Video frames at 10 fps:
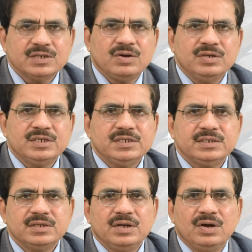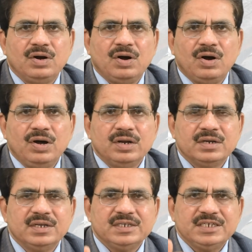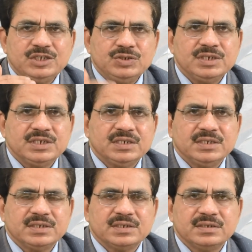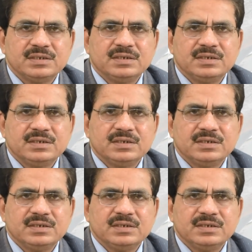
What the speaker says: causes or situations